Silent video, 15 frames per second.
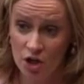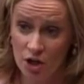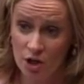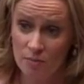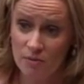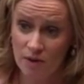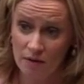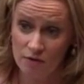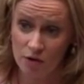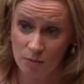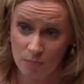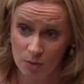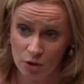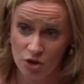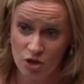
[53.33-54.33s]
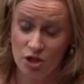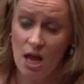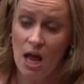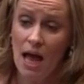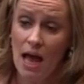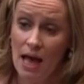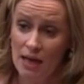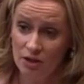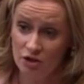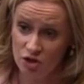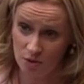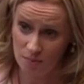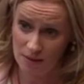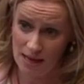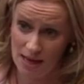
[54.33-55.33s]
terms of your budget and your
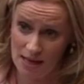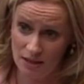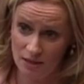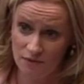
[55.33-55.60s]
plans